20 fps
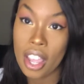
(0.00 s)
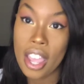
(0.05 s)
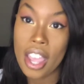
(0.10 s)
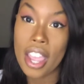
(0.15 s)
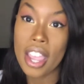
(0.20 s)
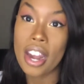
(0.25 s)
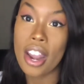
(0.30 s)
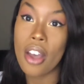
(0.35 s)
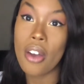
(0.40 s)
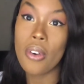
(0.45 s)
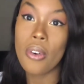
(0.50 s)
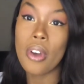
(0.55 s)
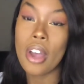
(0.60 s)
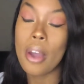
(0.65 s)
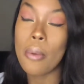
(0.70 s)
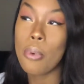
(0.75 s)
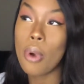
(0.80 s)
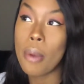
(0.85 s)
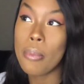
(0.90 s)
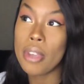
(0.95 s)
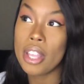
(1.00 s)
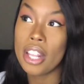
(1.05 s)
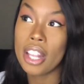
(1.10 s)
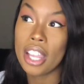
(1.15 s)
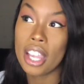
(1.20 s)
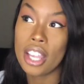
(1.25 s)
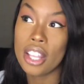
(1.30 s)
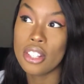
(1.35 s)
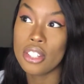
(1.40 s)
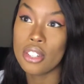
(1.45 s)
and I'll probably like
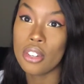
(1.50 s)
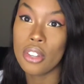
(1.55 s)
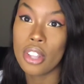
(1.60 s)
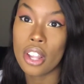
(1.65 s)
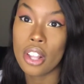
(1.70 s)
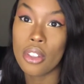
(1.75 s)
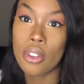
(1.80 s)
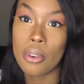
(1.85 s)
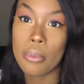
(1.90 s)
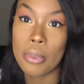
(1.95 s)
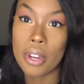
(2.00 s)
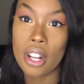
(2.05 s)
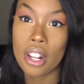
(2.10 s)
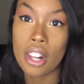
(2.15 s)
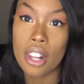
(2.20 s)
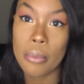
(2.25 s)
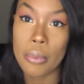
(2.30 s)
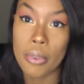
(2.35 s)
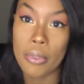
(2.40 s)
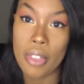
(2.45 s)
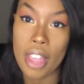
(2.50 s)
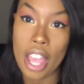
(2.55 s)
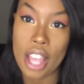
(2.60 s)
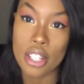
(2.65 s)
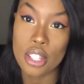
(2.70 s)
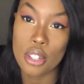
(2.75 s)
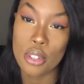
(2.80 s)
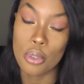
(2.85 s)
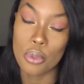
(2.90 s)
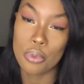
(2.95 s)
insert like a little bit of clip of that
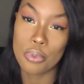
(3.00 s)
too.